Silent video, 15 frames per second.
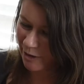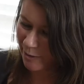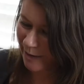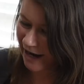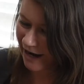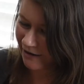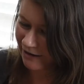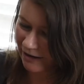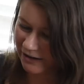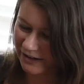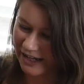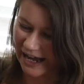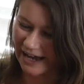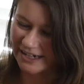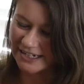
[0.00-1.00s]
repair along
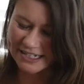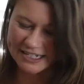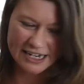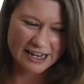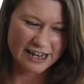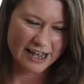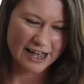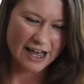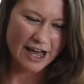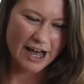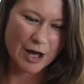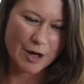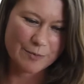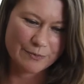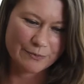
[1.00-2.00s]
the edge.
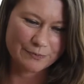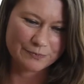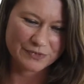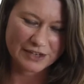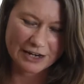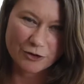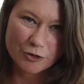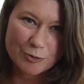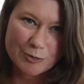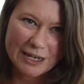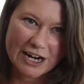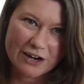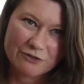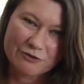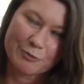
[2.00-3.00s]
And normally
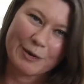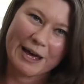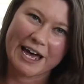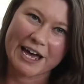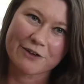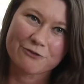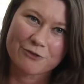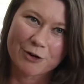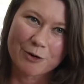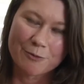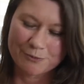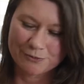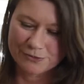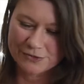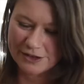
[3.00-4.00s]
I would repair
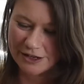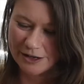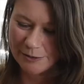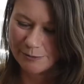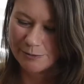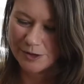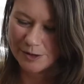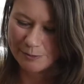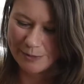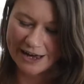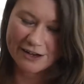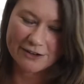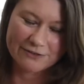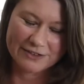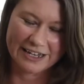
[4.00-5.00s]
from the
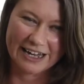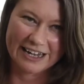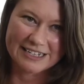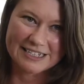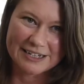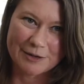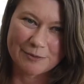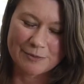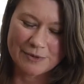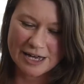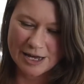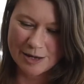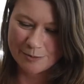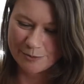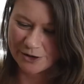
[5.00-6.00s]
back of the item,
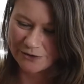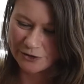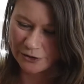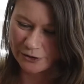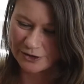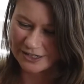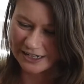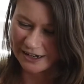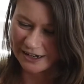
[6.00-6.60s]
but of course I